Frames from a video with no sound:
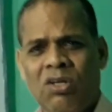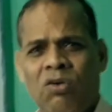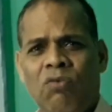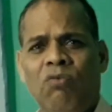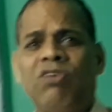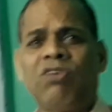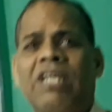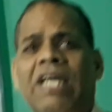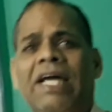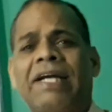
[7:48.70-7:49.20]

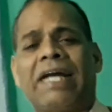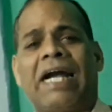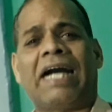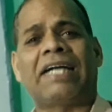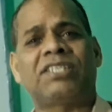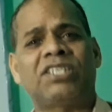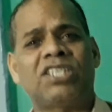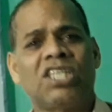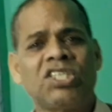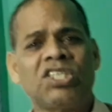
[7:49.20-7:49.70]
we can
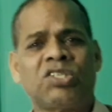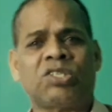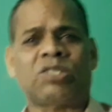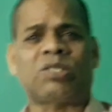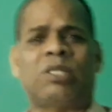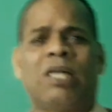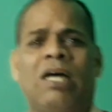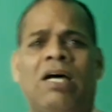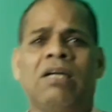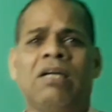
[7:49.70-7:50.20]

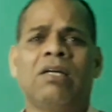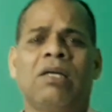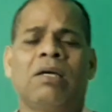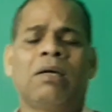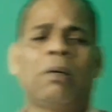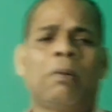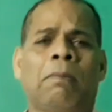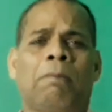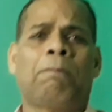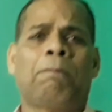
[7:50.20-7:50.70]
adjust
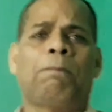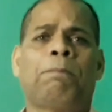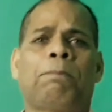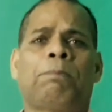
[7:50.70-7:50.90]
the